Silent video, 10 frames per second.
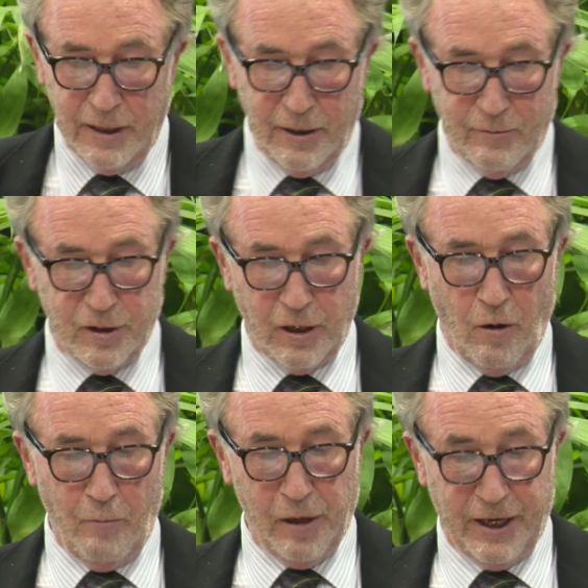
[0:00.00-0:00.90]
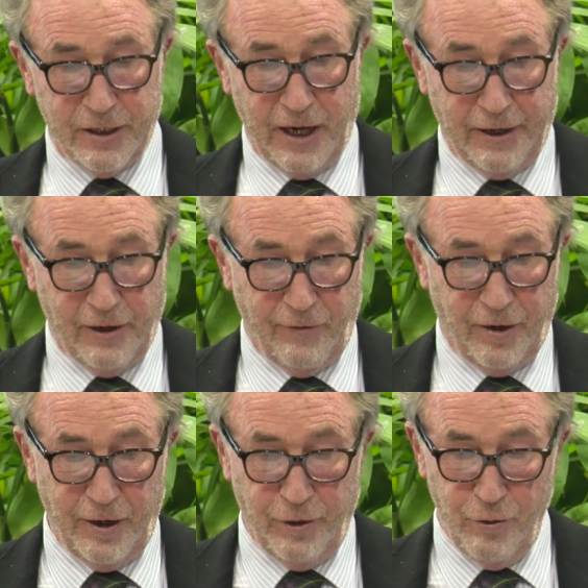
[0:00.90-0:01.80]
It was a complex
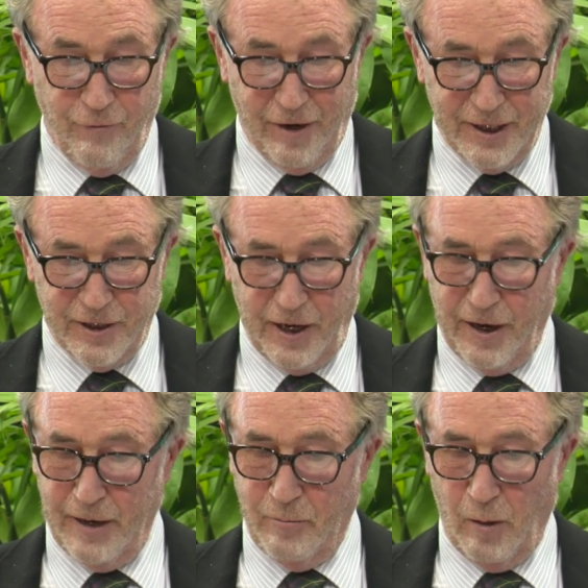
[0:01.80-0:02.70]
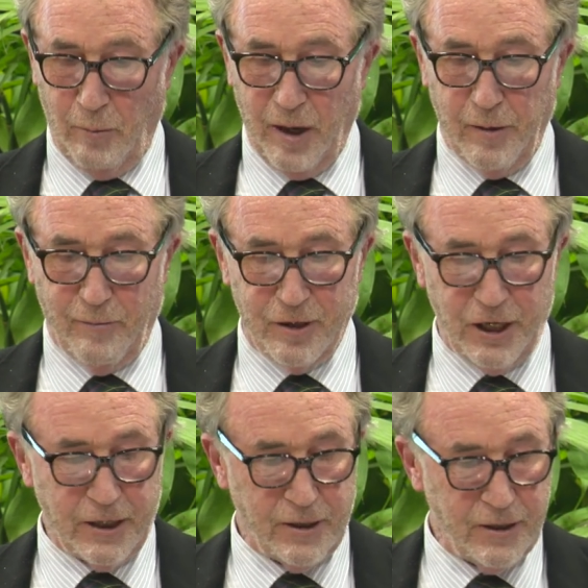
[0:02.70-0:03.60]
activity. Two friends had 8mm
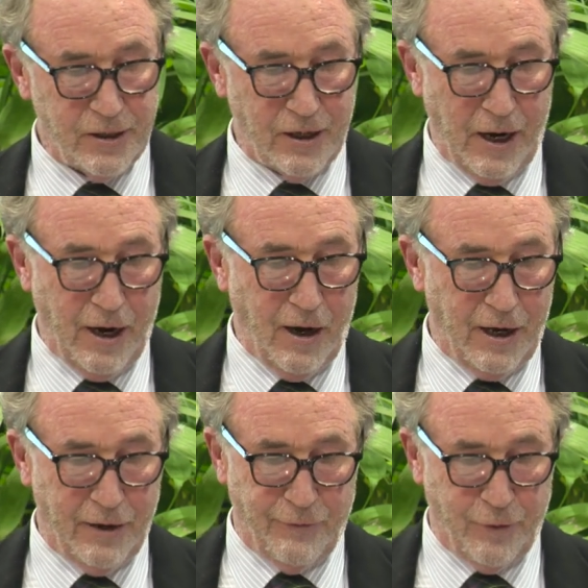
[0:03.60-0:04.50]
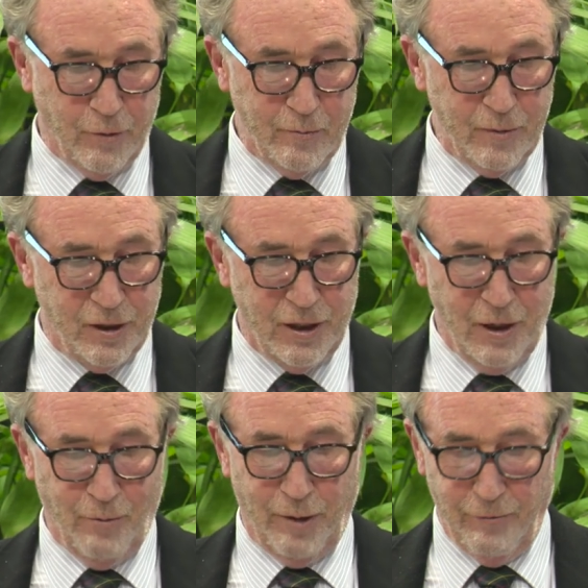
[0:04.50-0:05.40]
projectors. I hired films.
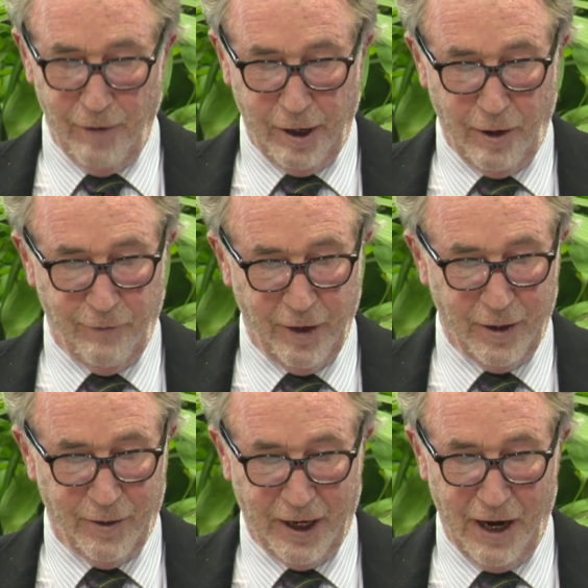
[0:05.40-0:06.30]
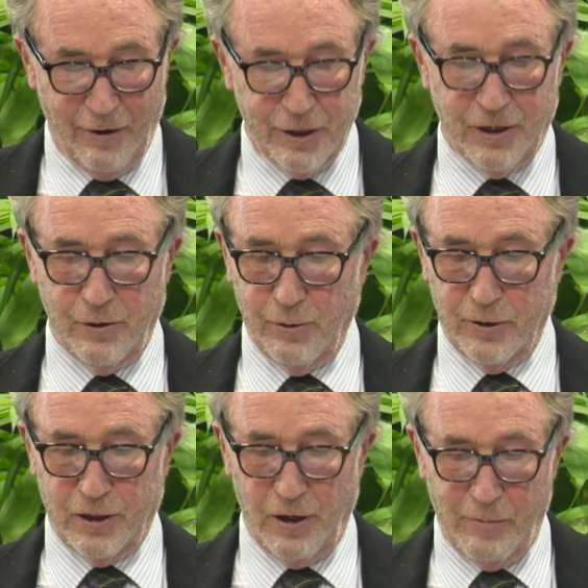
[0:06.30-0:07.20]
We reconfigured the garage into a
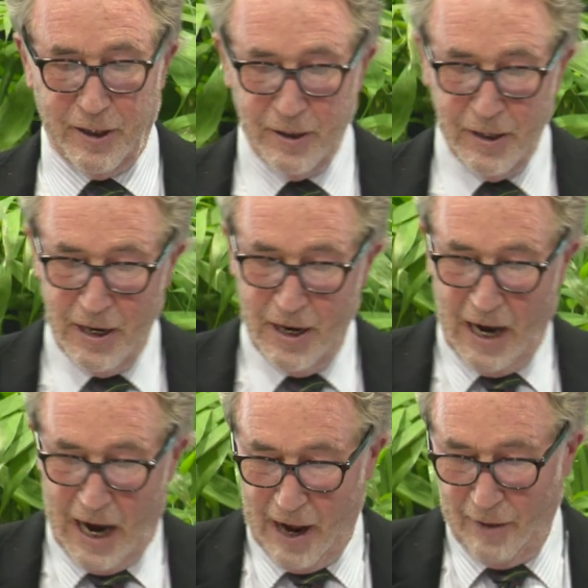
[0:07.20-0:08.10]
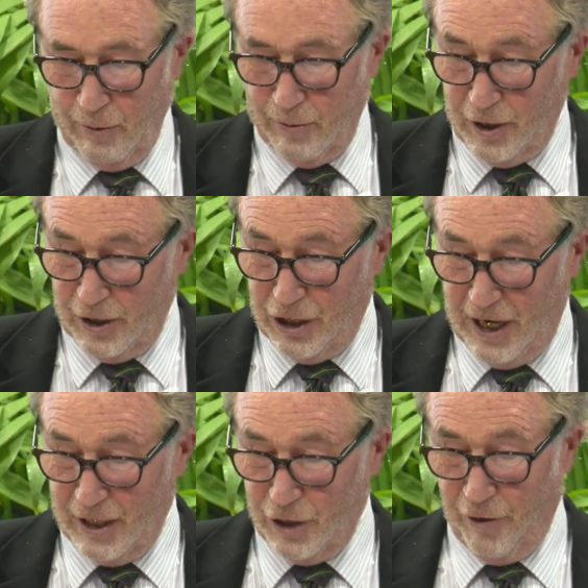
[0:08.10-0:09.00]
cinema. There was a
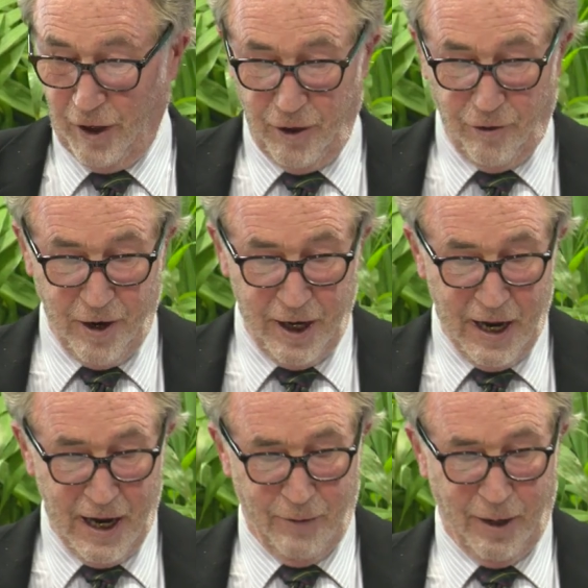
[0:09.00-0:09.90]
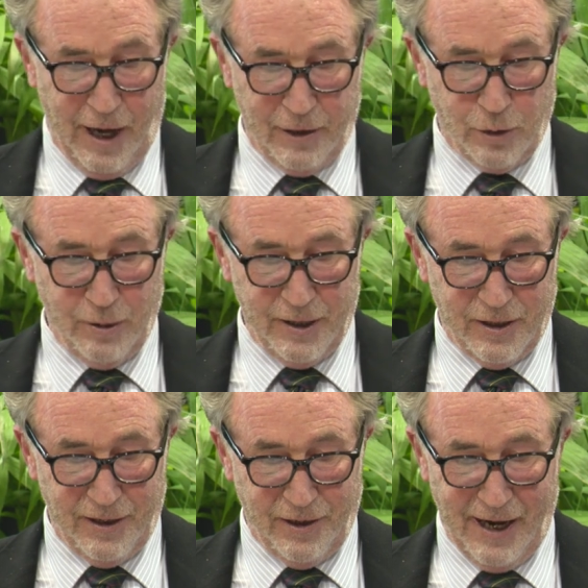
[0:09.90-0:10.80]
charge for entry, and we had suites
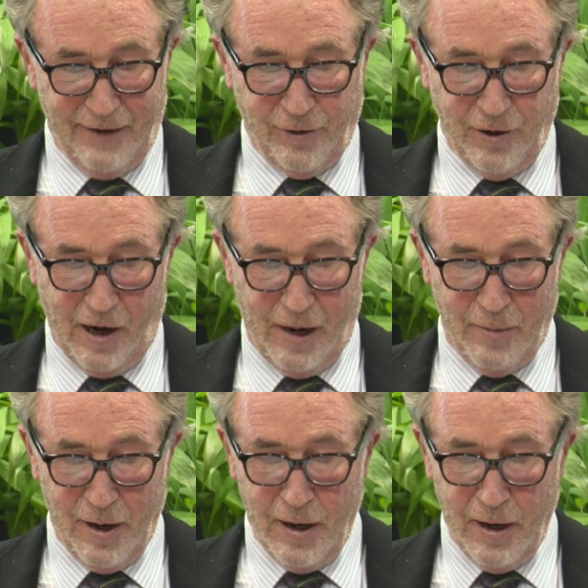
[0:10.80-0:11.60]
at half time.